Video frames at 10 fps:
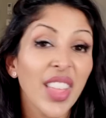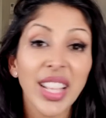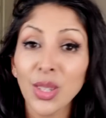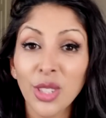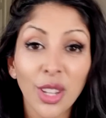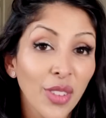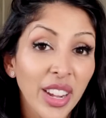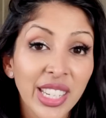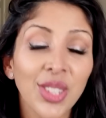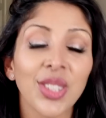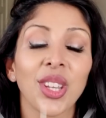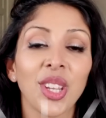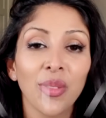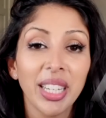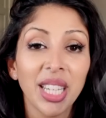That's also fine too. So
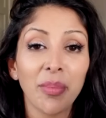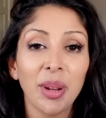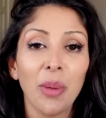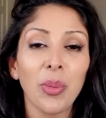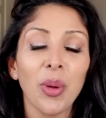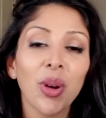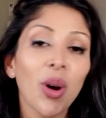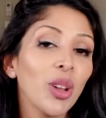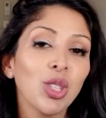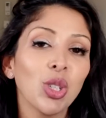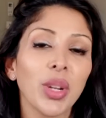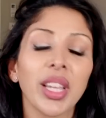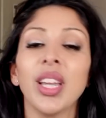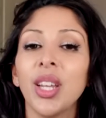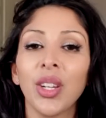can you write down below, we want the collagen drink?